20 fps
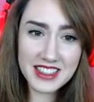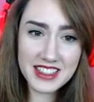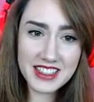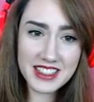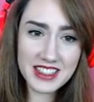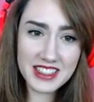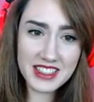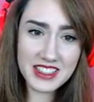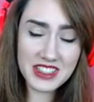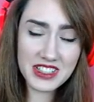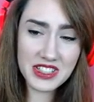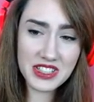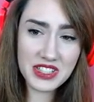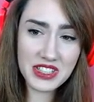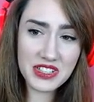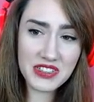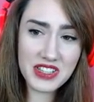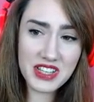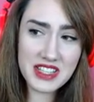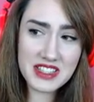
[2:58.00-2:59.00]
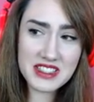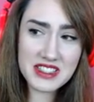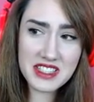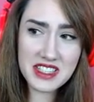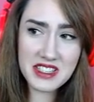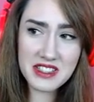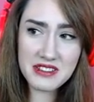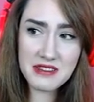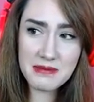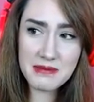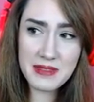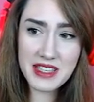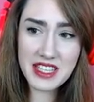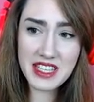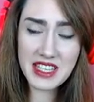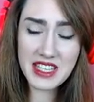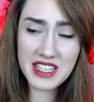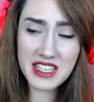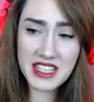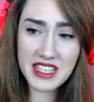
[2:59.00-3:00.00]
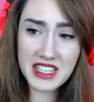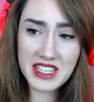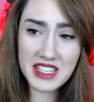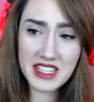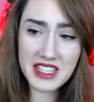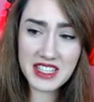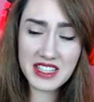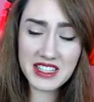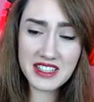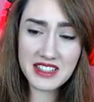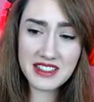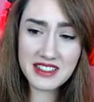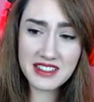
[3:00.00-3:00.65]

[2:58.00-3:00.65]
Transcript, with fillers: Oh, you guys kill me.